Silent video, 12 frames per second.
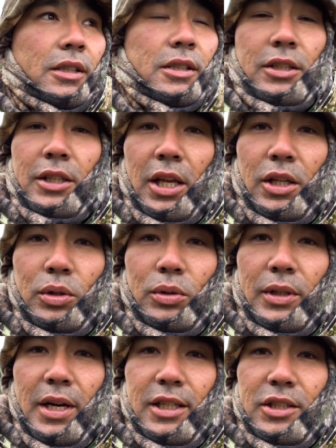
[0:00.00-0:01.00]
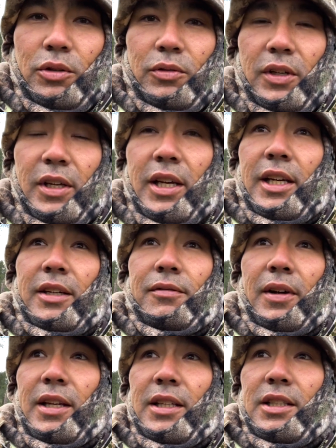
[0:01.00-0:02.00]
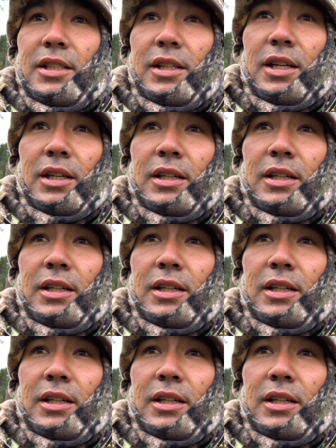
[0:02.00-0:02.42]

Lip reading: Stay tuned guys, hopefully I can find this thing.